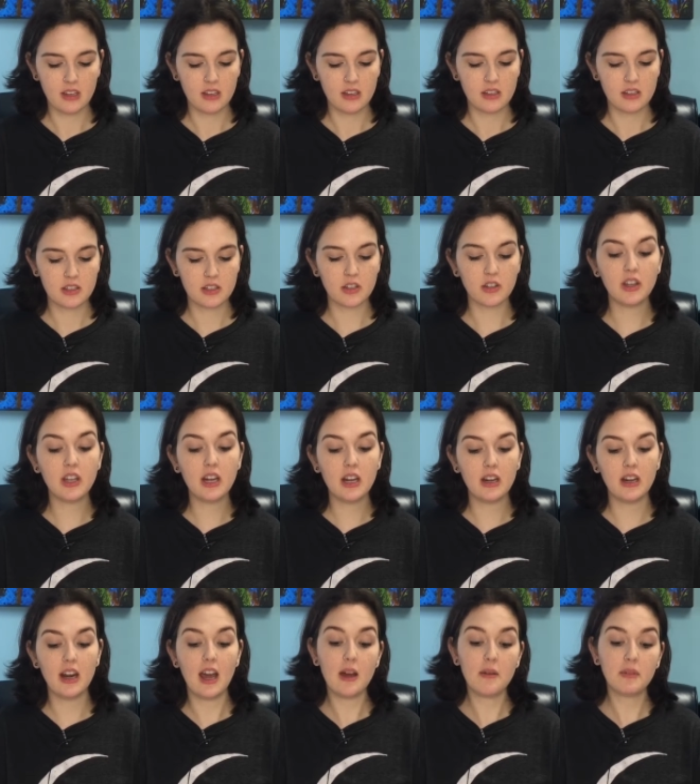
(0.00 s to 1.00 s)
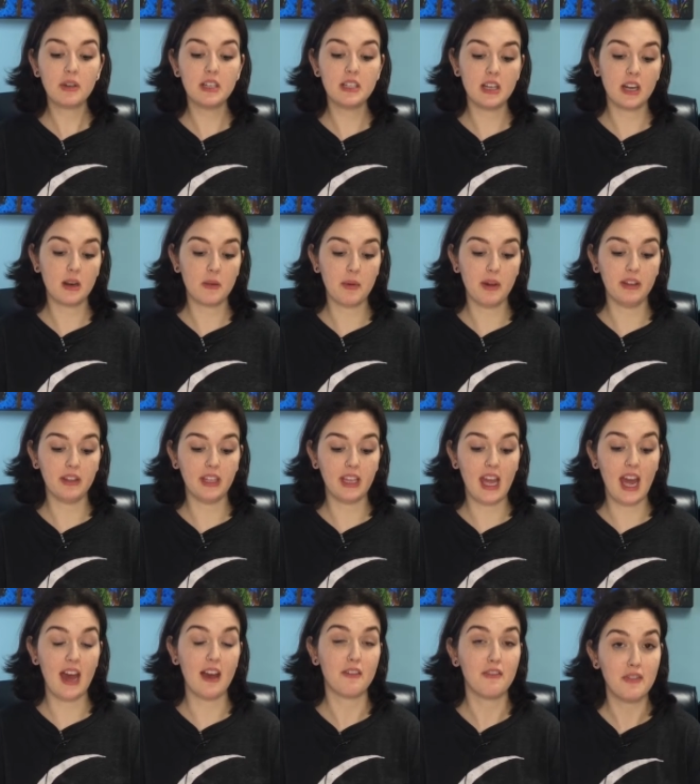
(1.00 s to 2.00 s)
So then now I'm going to talk about the
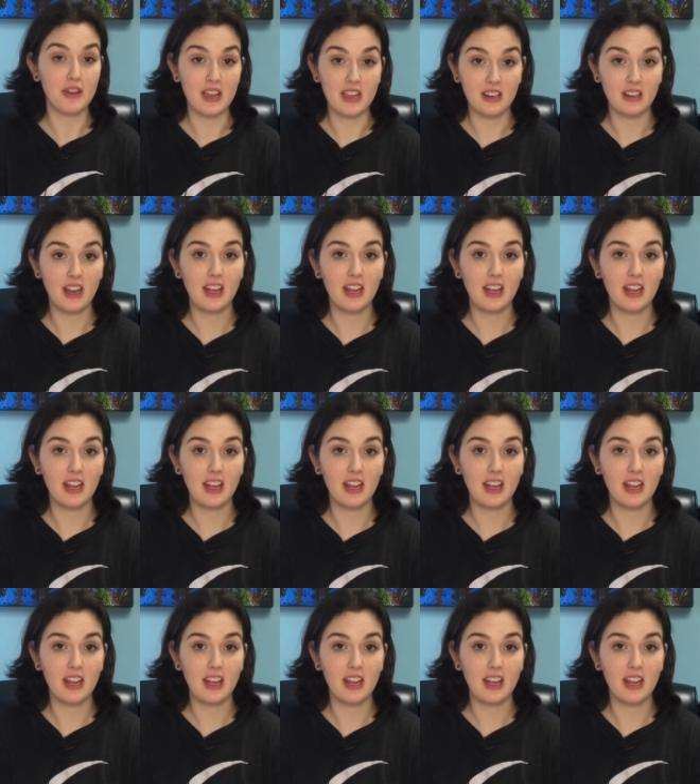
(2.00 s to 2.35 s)
caffeine.